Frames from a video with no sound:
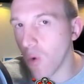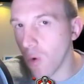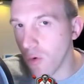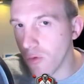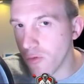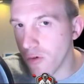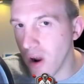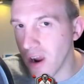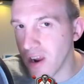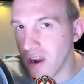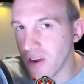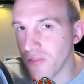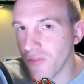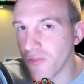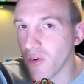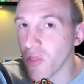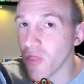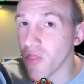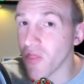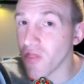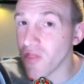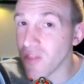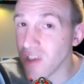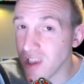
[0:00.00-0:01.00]
Alright,
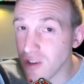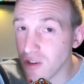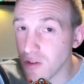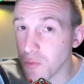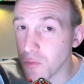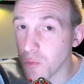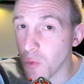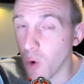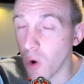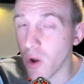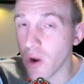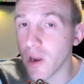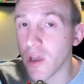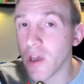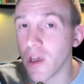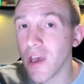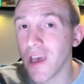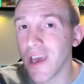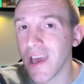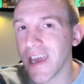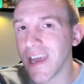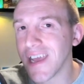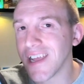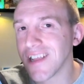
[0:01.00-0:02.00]
for this one,
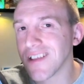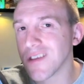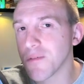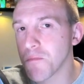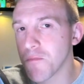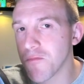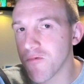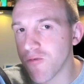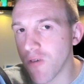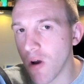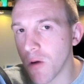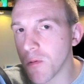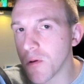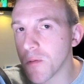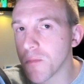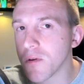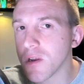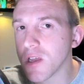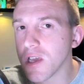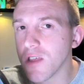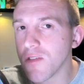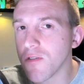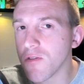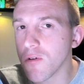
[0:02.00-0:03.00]
it's
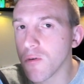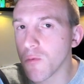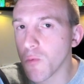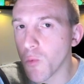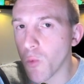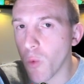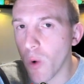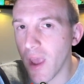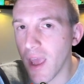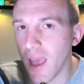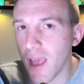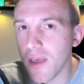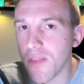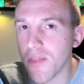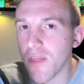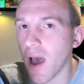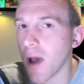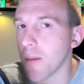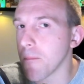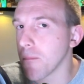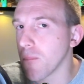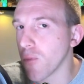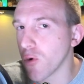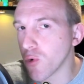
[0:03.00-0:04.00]
probably the way
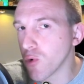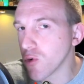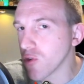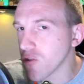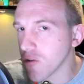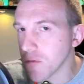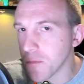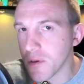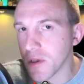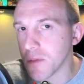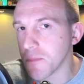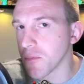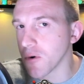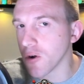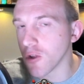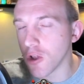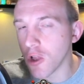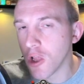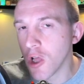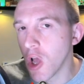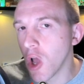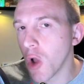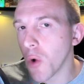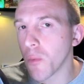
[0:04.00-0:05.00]
that most
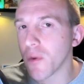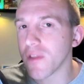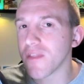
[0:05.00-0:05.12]
people,